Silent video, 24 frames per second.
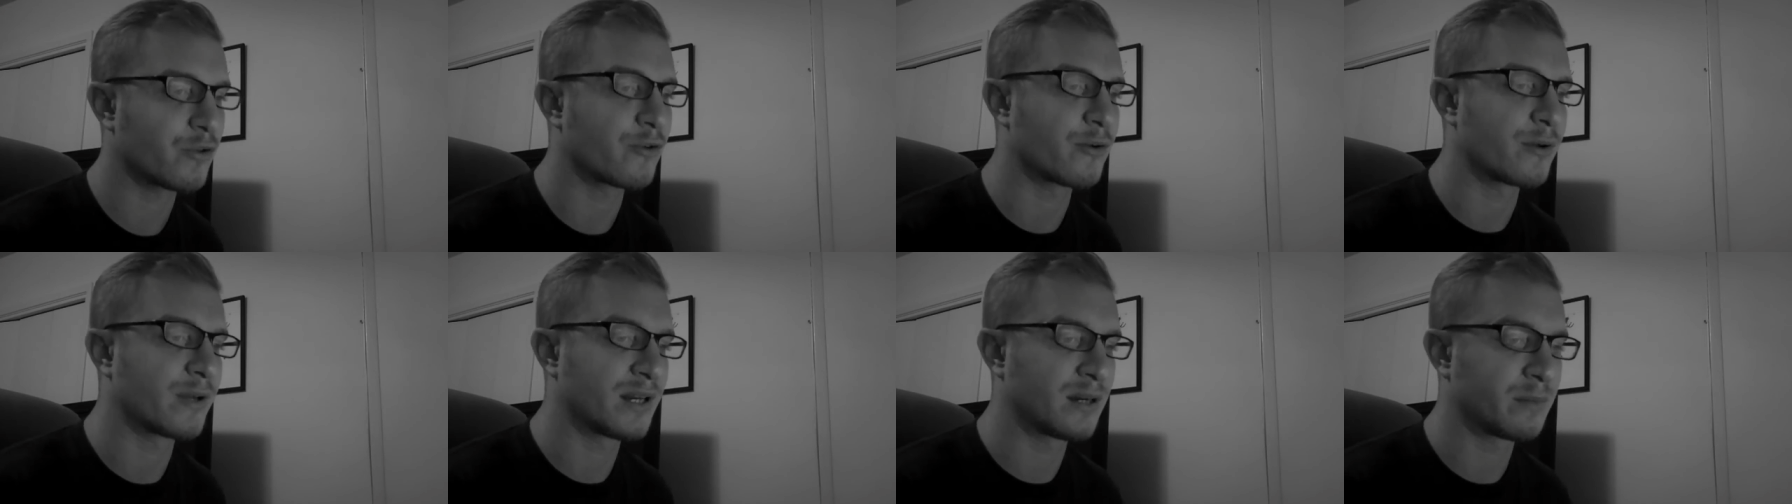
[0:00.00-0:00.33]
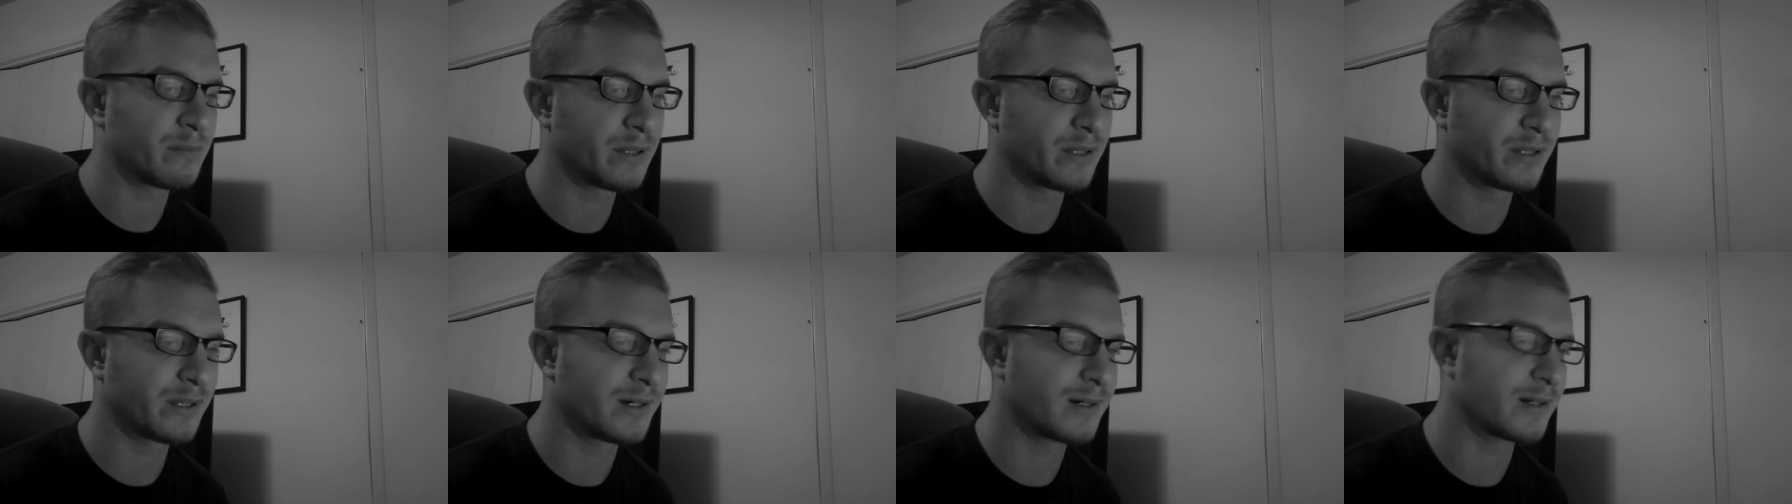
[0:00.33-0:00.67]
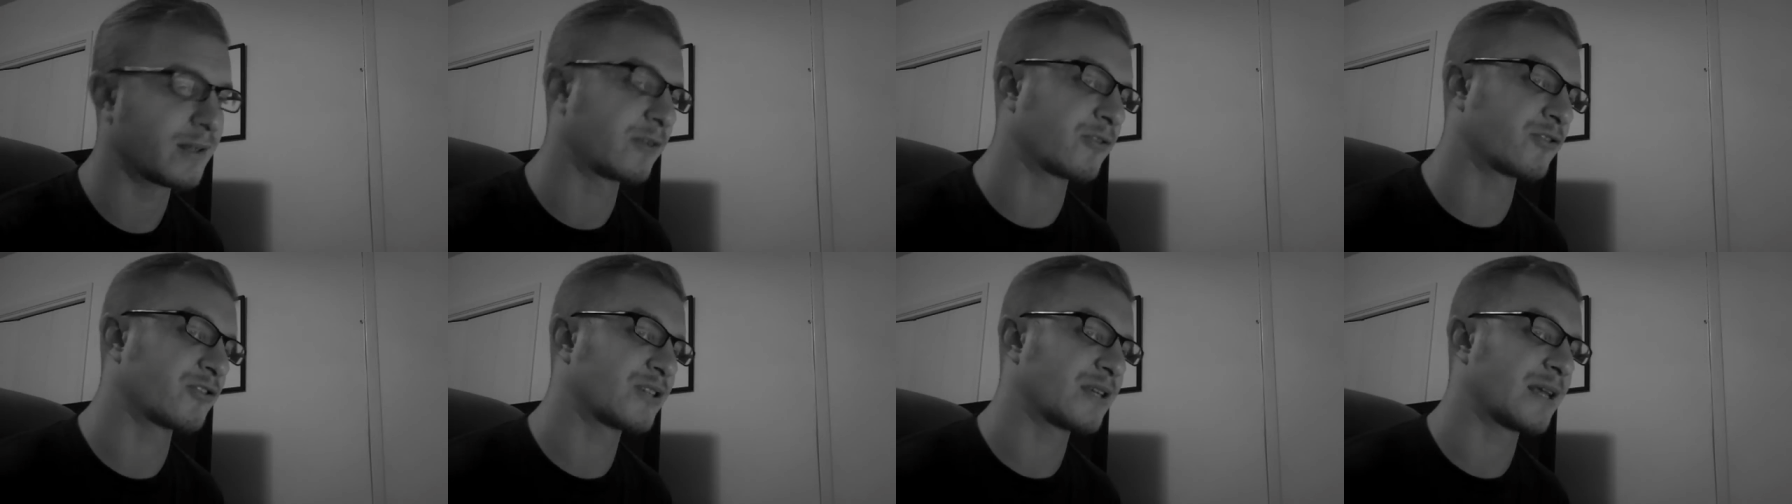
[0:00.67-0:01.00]
or their
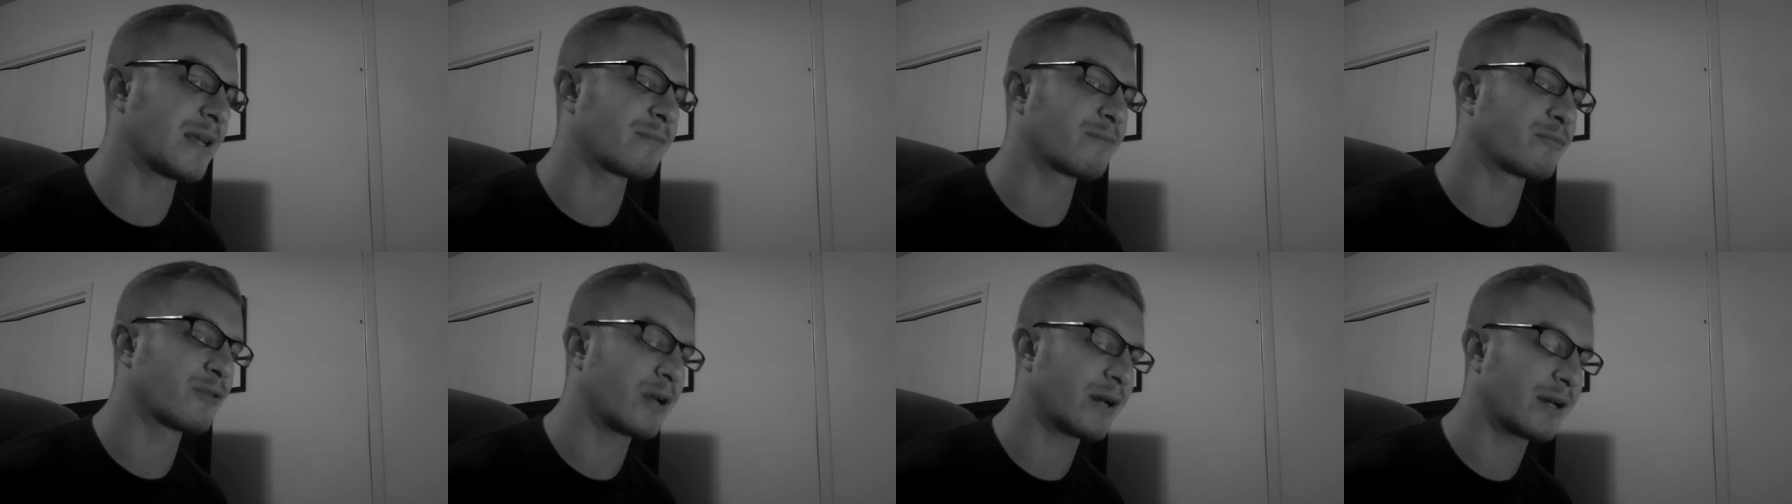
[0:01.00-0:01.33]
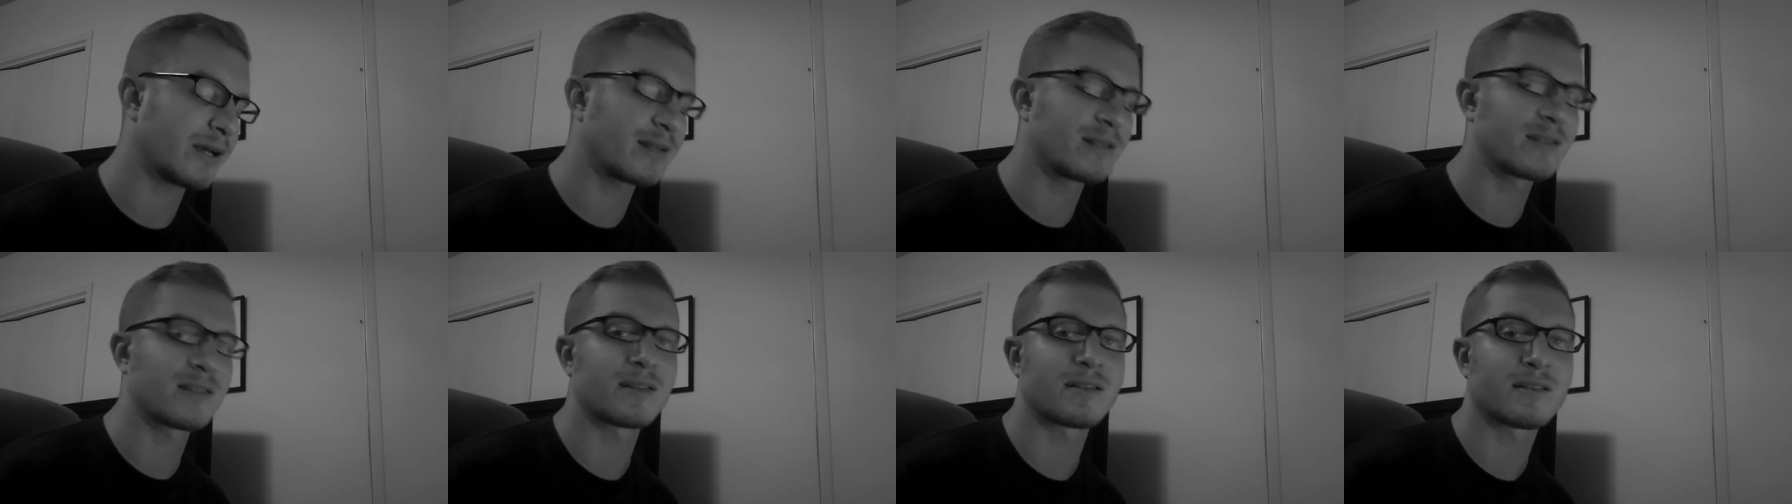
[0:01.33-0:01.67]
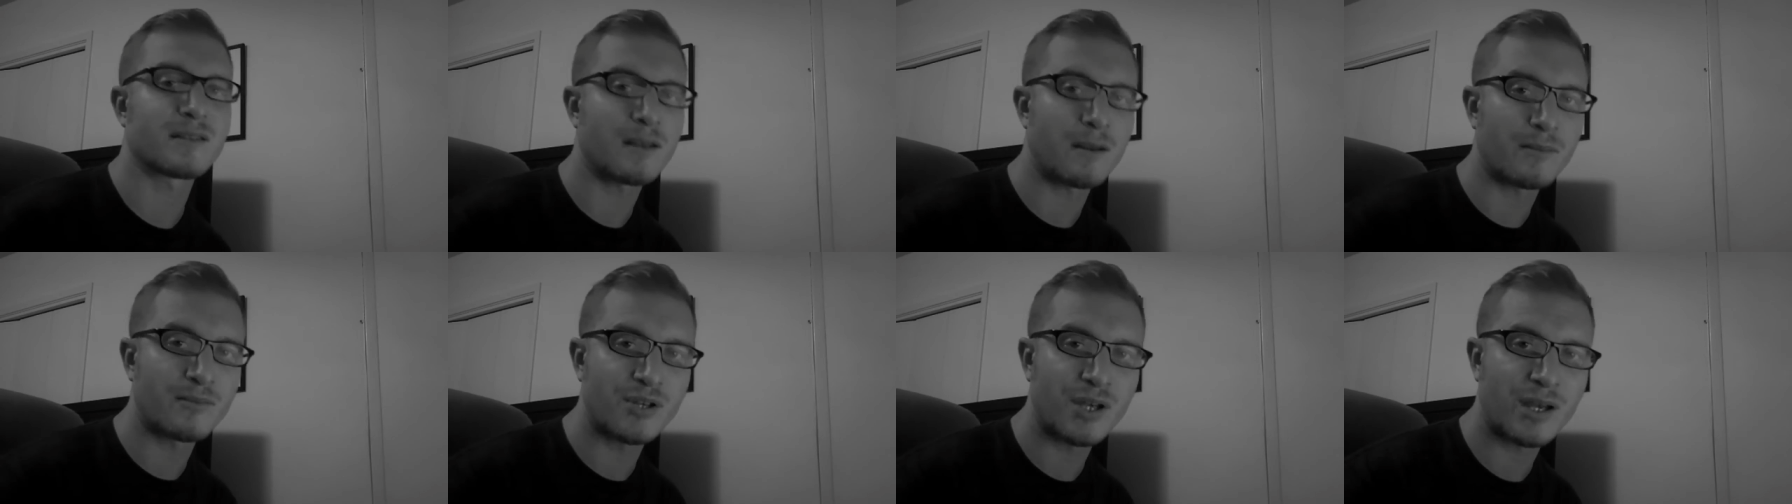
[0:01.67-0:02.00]
inability to understand predicates
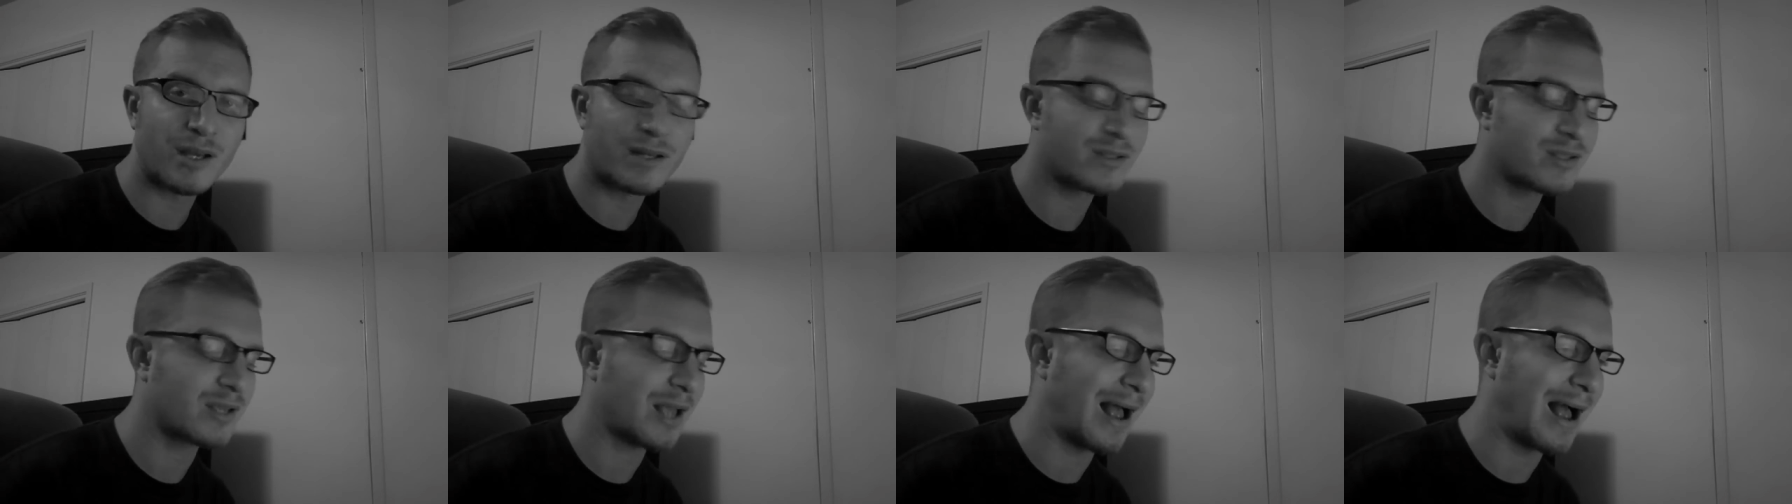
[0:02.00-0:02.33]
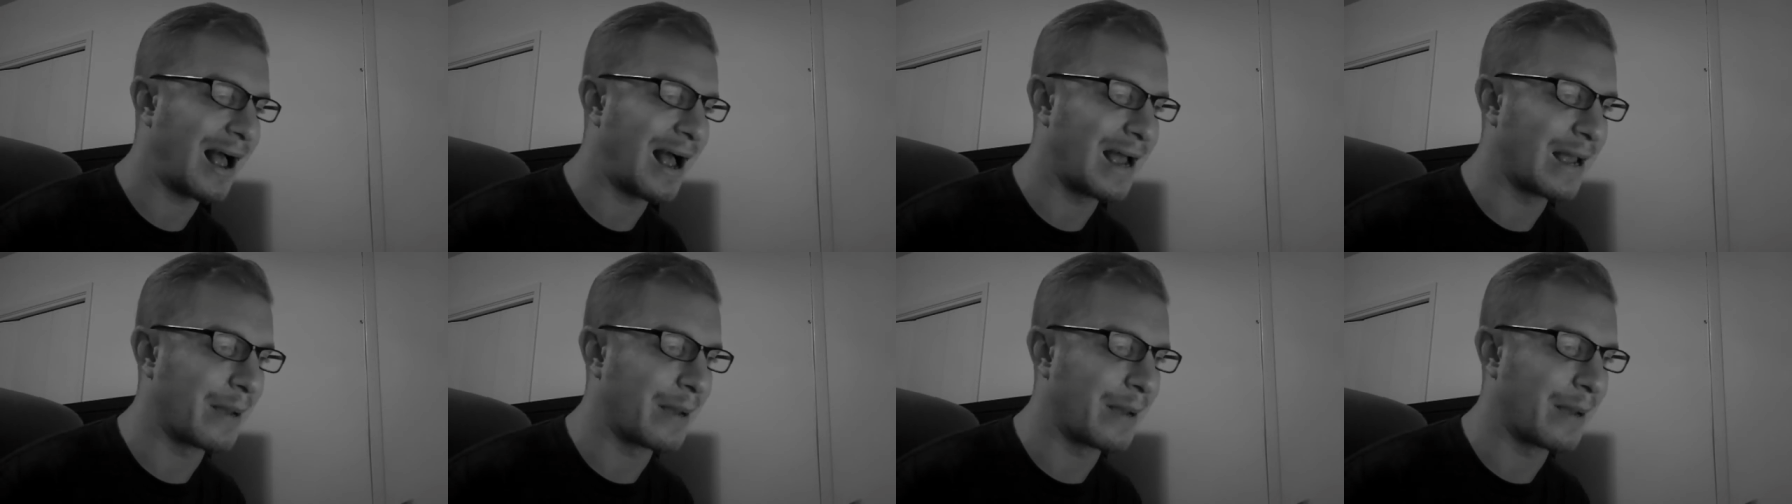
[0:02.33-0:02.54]
and subjects.